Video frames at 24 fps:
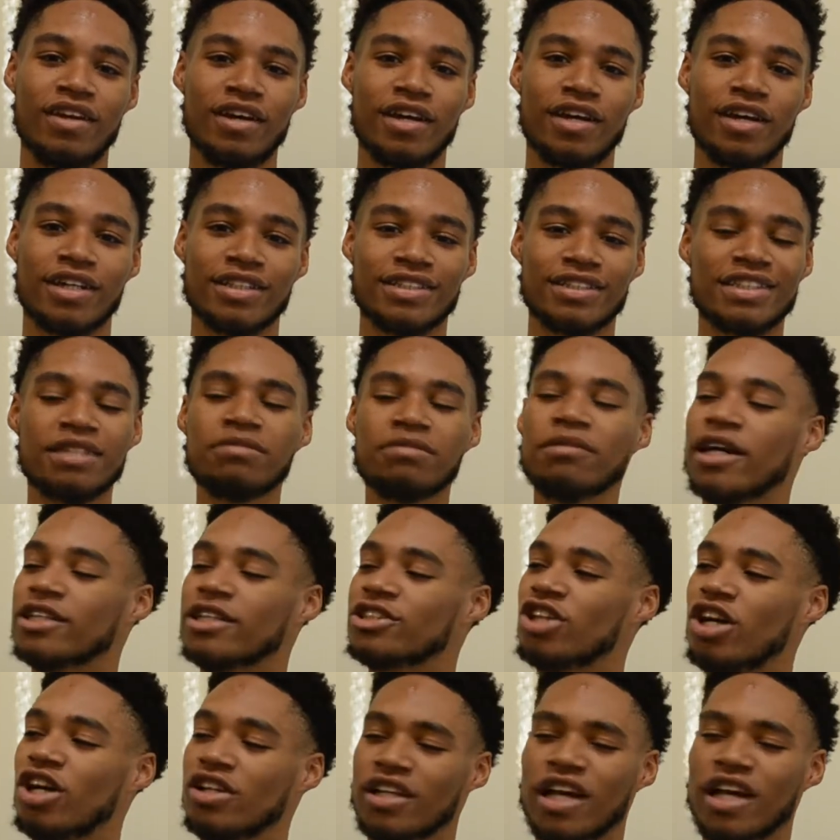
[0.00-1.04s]
It seemed like
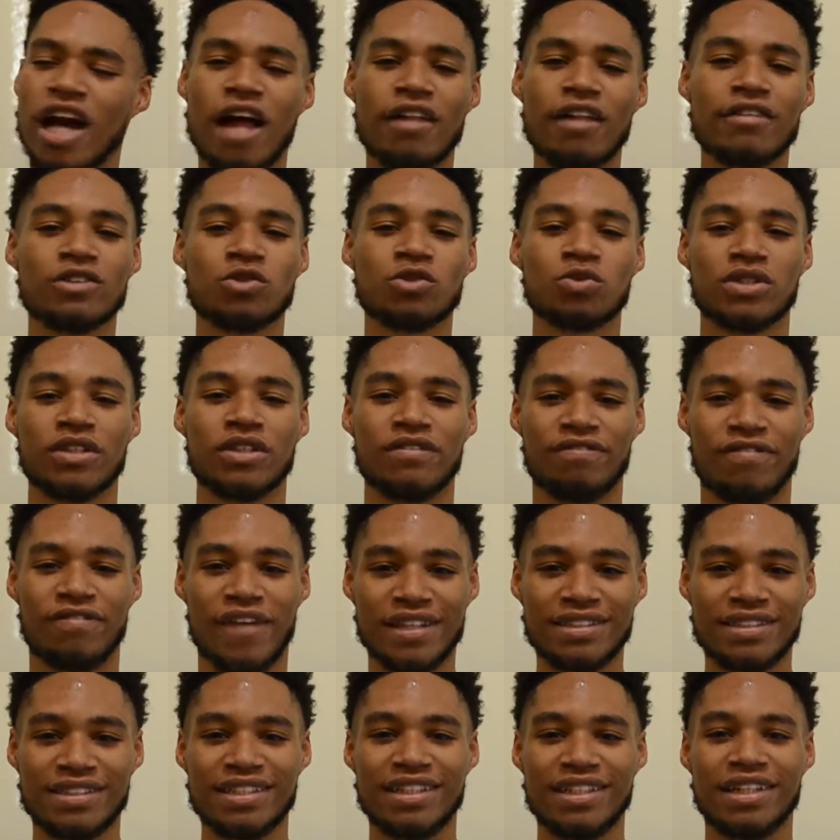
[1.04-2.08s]
Charlie Olives was
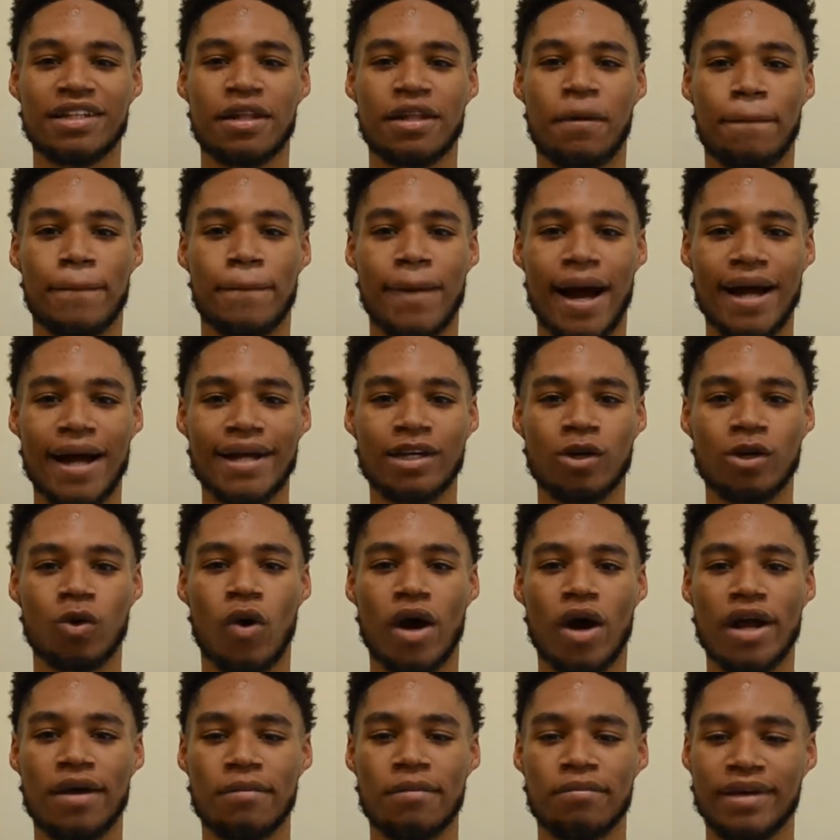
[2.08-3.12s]
investing in the body
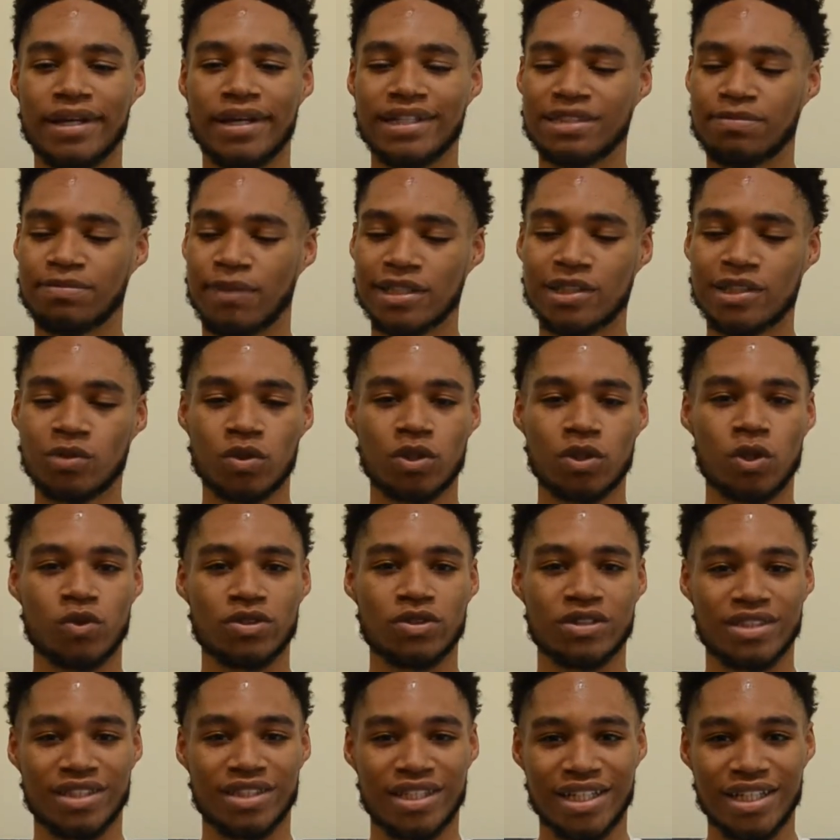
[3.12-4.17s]
quite a bit, especially with
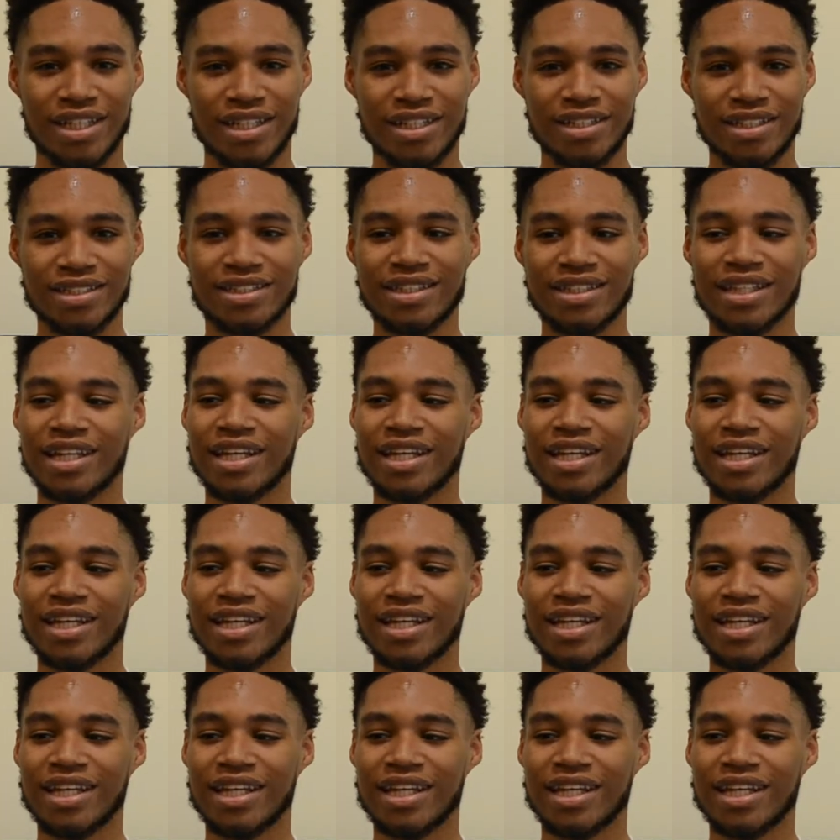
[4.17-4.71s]
those knees.